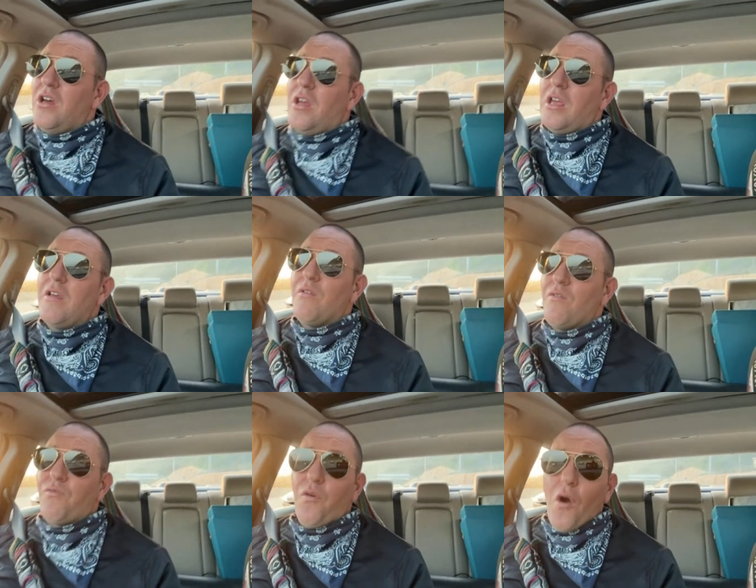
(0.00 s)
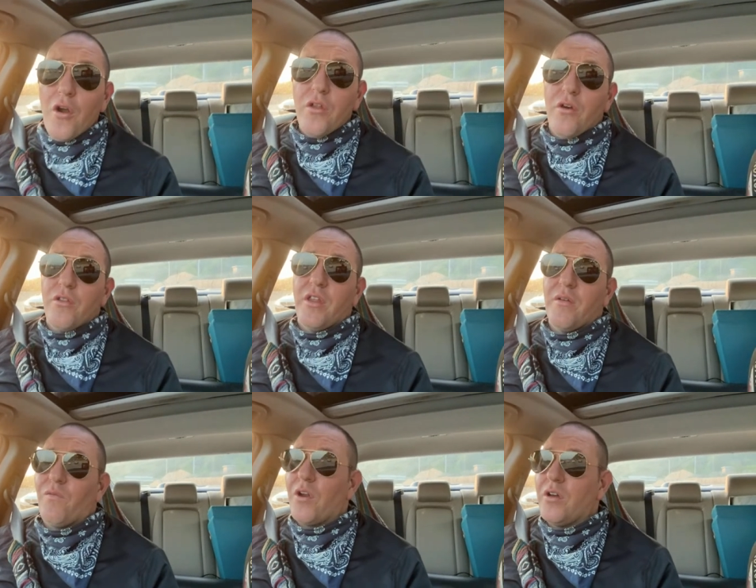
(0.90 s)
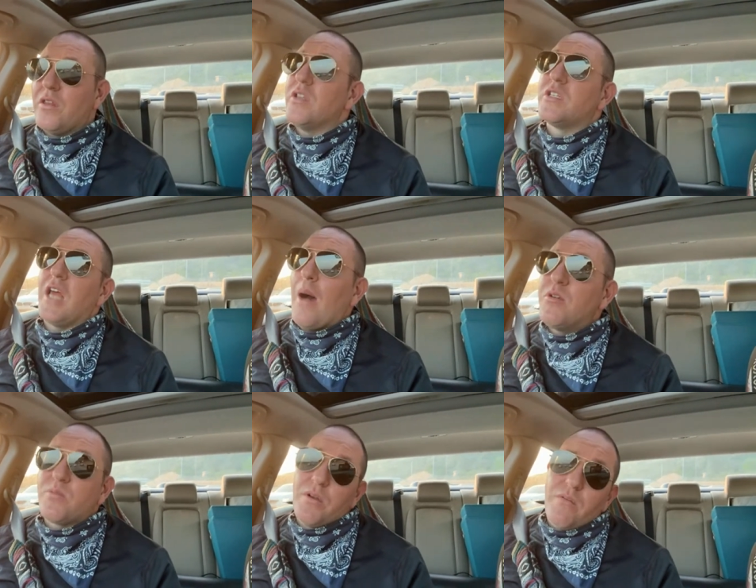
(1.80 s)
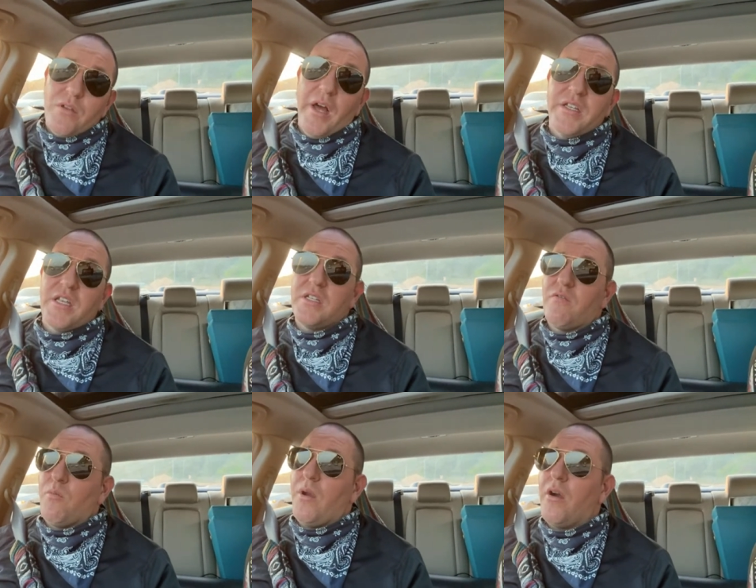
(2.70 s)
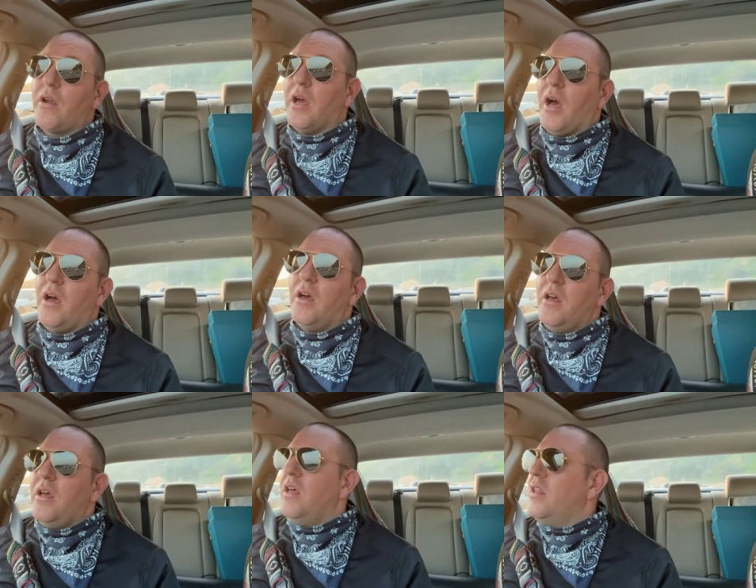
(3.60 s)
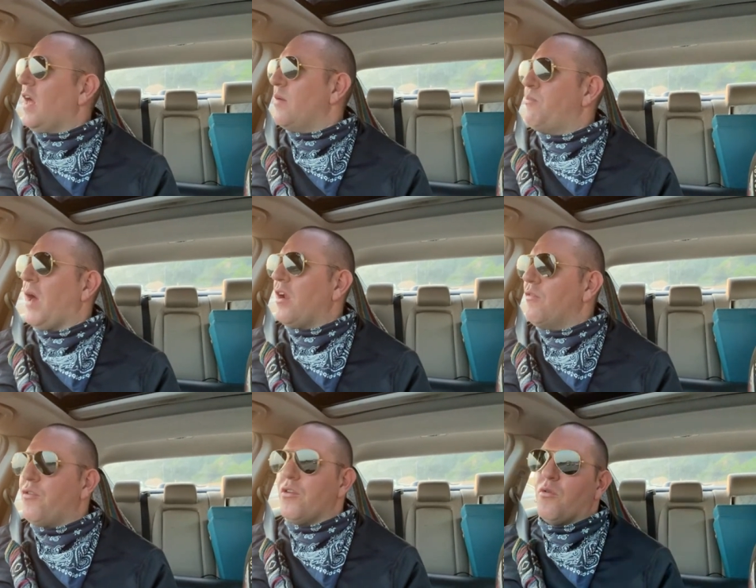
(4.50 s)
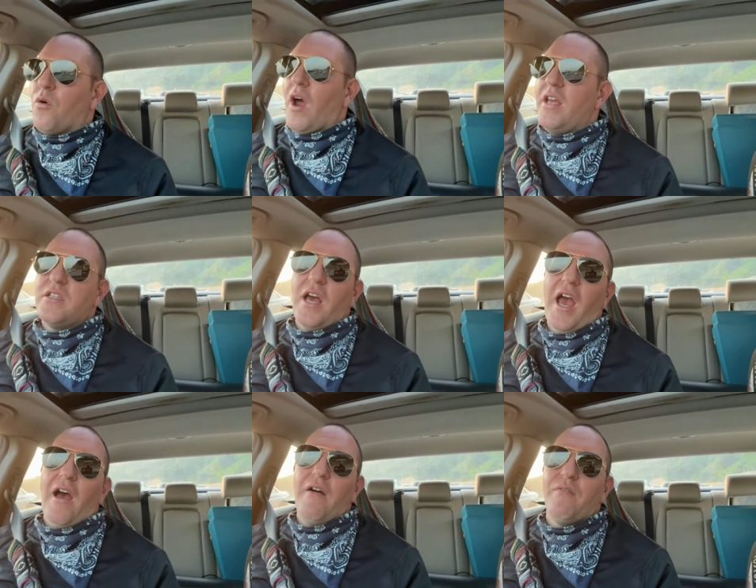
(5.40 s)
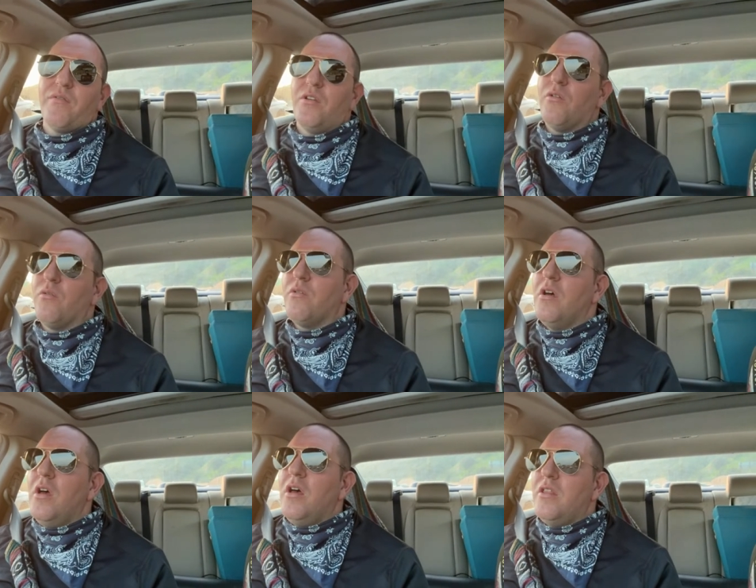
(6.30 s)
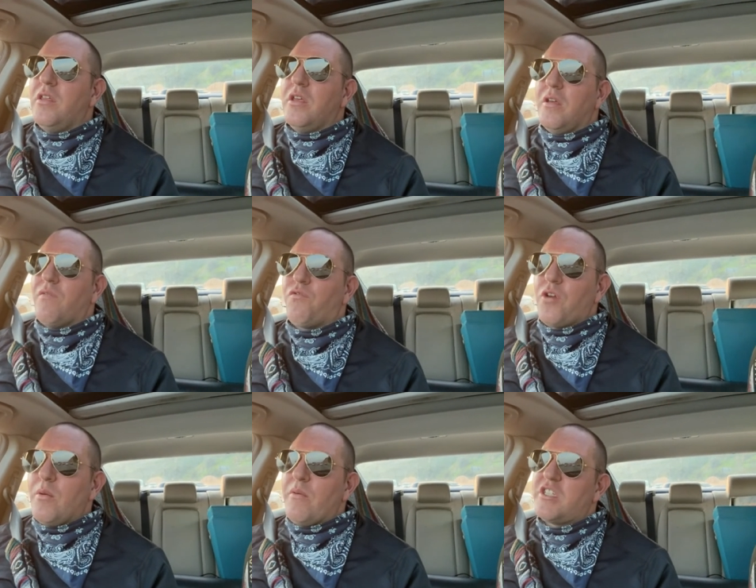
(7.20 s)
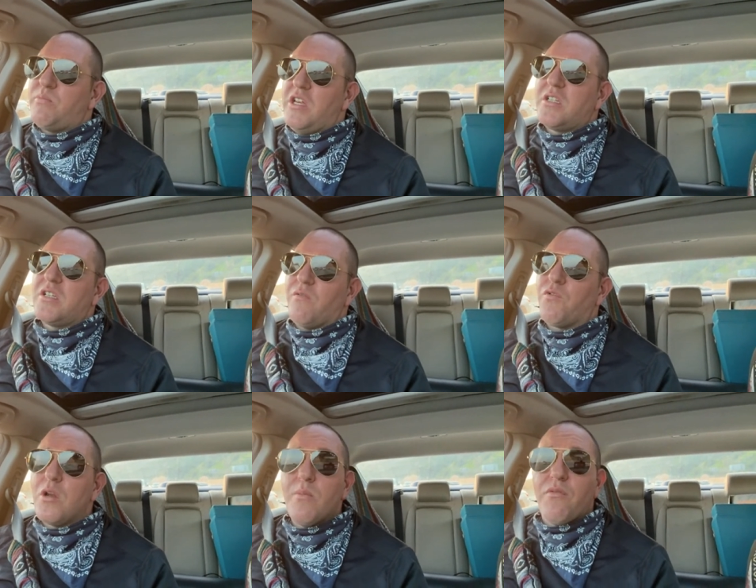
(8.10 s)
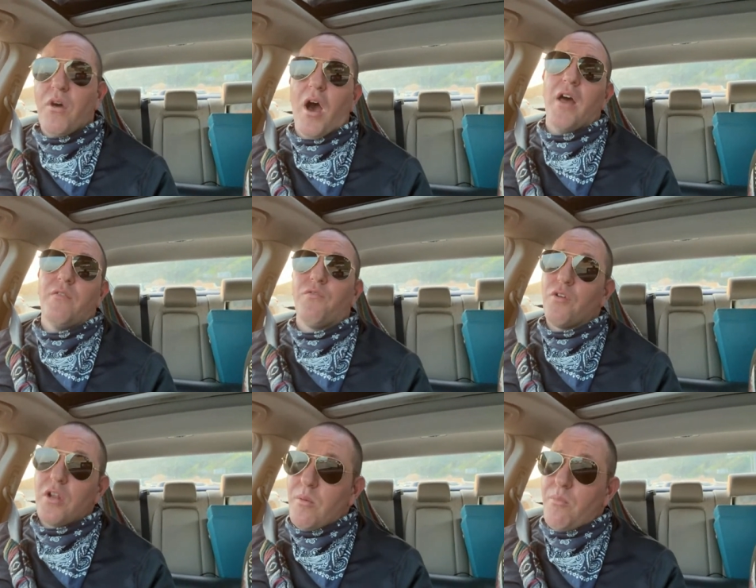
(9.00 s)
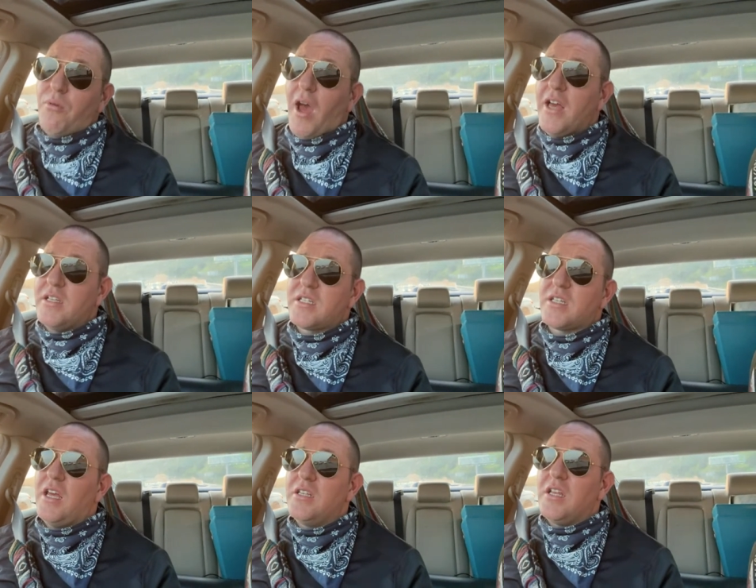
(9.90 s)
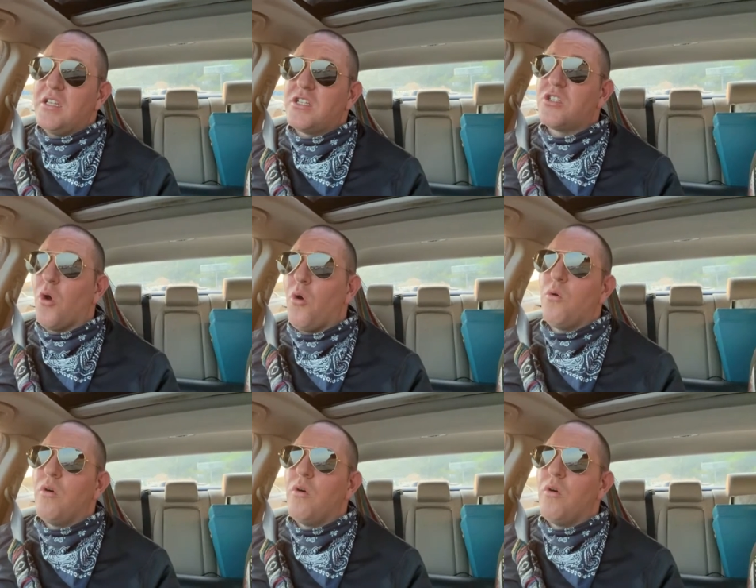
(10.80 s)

even further than, frankly, the establishment of the United States of America. That battle for the right to have, the freedom of speech, the freedom of thought, the freedom of press is so,